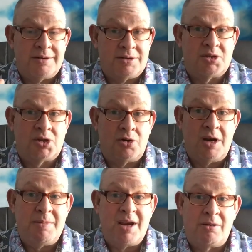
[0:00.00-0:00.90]

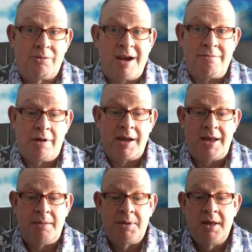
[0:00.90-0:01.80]
certainly made a great
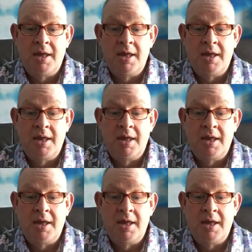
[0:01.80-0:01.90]
write-up.